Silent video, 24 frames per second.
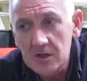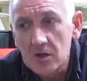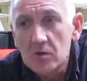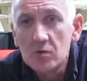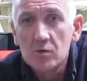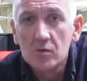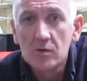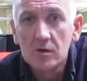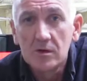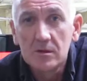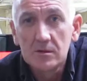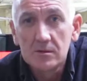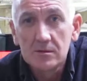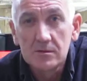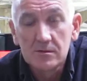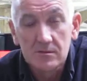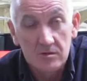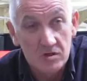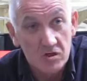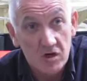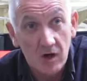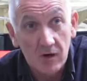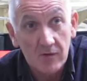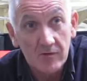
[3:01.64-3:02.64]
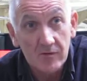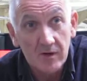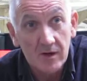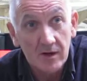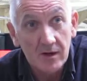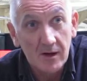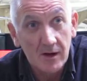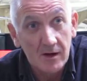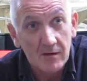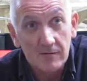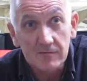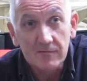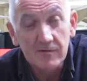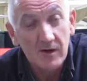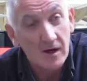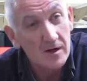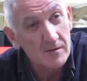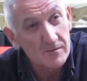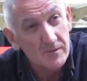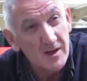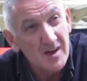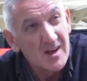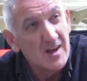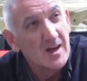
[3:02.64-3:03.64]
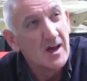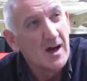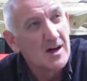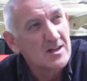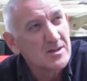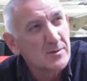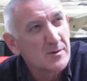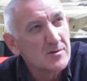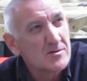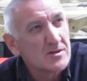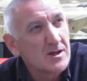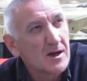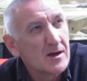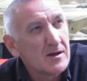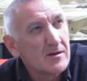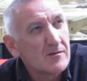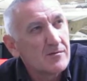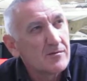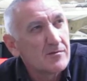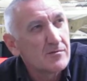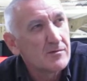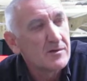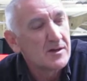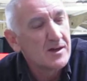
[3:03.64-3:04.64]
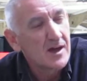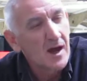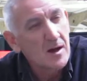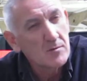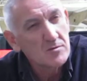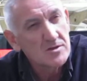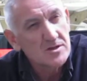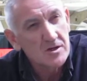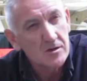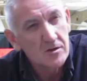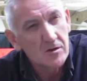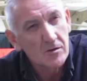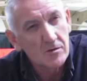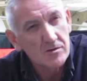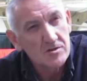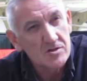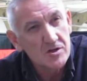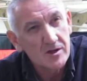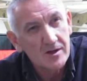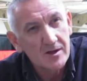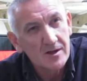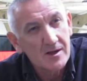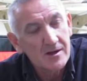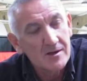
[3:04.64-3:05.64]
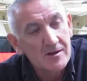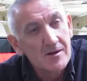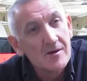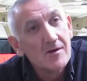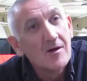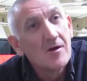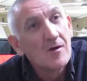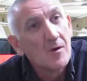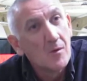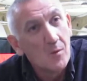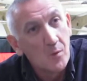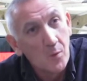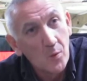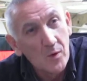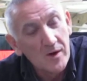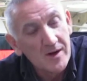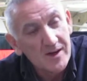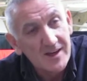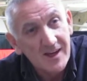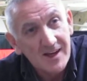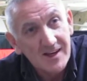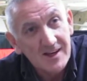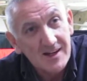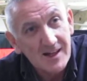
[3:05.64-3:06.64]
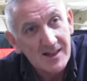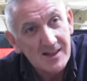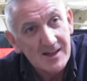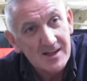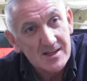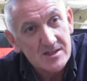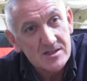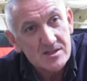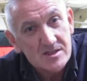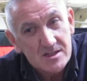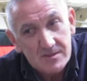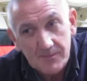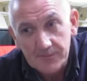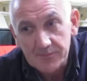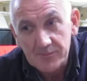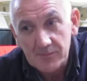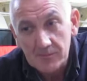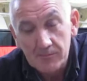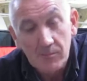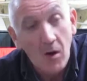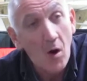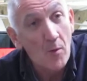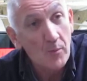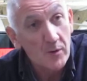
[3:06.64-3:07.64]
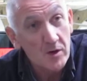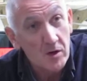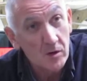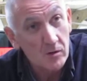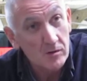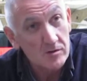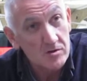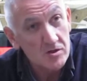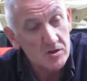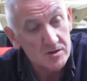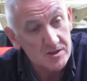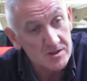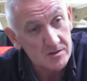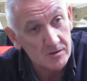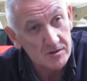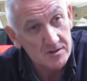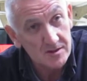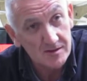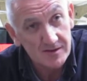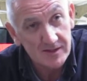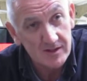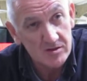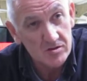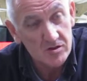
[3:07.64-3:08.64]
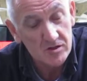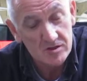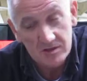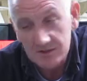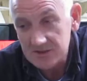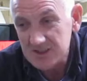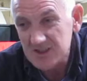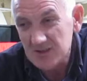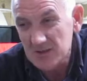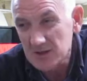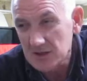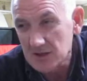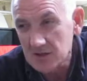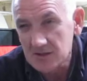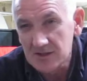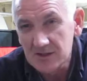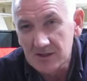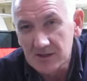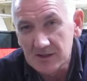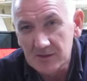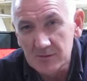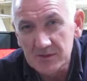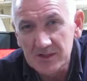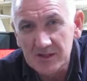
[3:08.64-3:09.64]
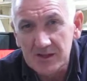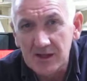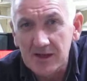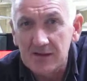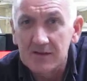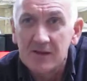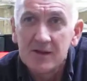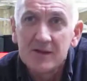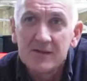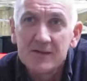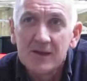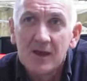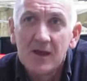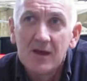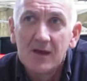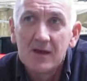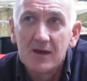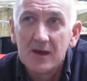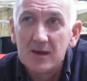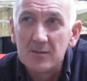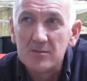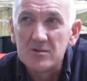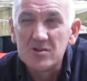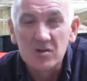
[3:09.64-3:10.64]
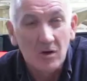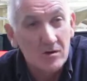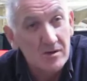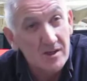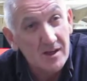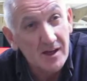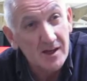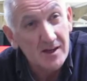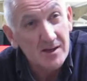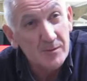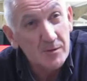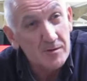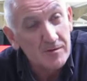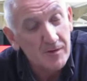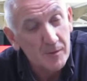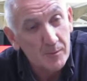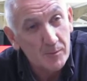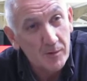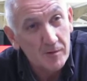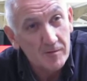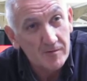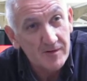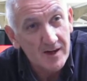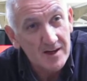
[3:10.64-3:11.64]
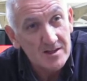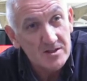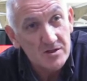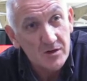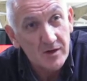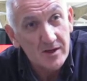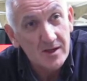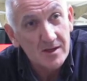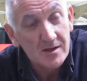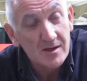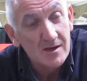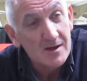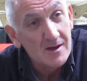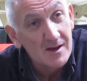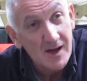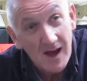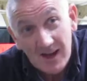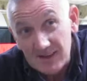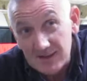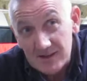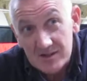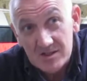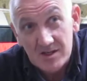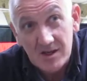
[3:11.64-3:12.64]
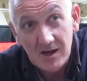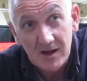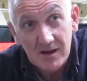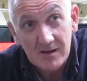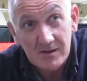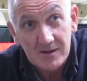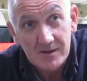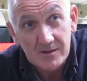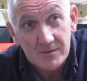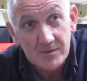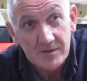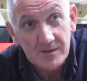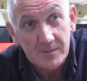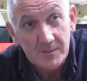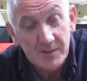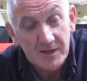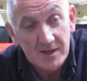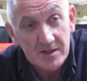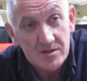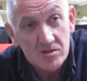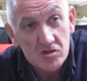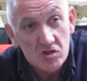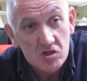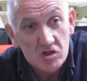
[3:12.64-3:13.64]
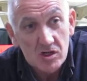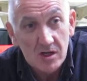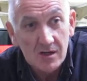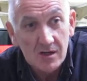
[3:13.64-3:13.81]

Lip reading: new genre of kind of counterculture, working class, pop culture sort of literature. So you could include in that John King, Football Factory, Alex Garland at the Beach,